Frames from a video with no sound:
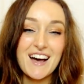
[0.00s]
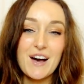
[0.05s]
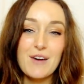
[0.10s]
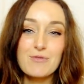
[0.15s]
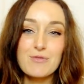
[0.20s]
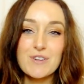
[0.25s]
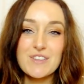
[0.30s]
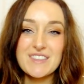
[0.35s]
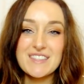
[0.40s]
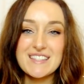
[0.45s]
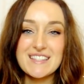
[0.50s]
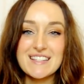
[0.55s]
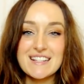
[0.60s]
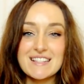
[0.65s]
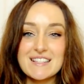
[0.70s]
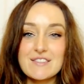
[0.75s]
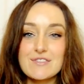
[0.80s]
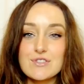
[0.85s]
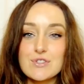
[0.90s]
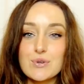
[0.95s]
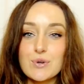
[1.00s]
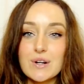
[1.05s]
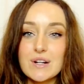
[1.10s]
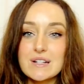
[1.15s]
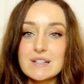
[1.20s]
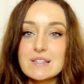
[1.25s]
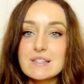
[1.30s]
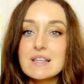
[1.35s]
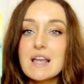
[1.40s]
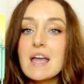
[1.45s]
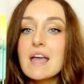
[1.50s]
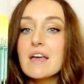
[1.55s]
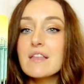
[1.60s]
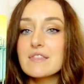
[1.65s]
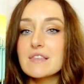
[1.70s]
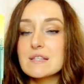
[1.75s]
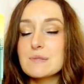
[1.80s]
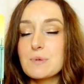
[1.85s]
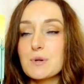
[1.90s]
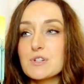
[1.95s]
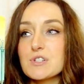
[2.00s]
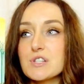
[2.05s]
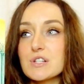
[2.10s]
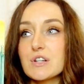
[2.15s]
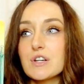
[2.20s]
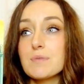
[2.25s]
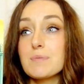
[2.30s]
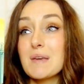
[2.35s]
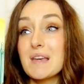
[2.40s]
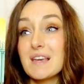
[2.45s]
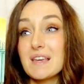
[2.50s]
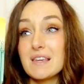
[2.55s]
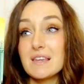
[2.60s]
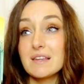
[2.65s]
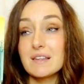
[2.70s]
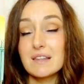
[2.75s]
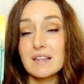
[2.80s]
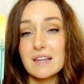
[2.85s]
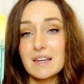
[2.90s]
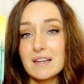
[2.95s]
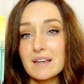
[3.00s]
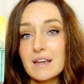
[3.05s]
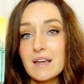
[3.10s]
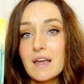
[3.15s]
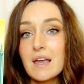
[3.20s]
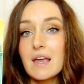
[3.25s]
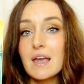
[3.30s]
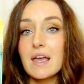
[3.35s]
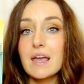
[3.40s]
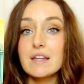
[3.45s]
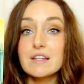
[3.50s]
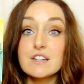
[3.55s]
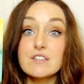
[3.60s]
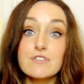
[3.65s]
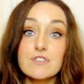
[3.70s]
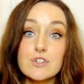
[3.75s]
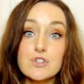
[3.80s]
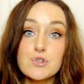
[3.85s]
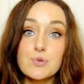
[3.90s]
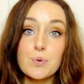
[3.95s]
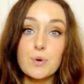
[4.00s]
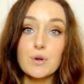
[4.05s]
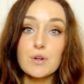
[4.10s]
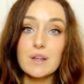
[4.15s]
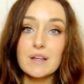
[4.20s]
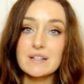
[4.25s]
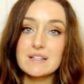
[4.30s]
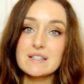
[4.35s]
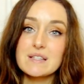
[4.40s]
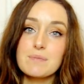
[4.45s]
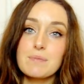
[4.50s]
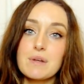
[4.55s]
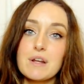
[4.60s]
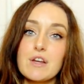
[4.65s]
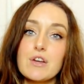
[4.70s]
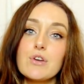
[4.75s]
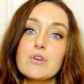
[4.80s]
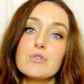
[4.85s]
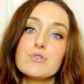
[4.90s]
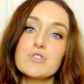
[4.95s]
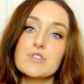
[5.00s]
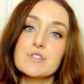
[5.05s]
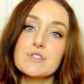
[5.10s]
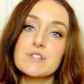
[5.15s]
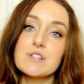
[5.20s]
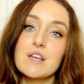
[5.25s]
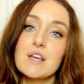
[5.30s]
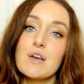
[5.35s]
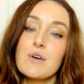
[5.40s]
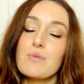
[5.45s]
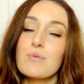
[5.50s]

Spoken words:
with the Six of Swords. This person could be a healing individual, like somebody who just,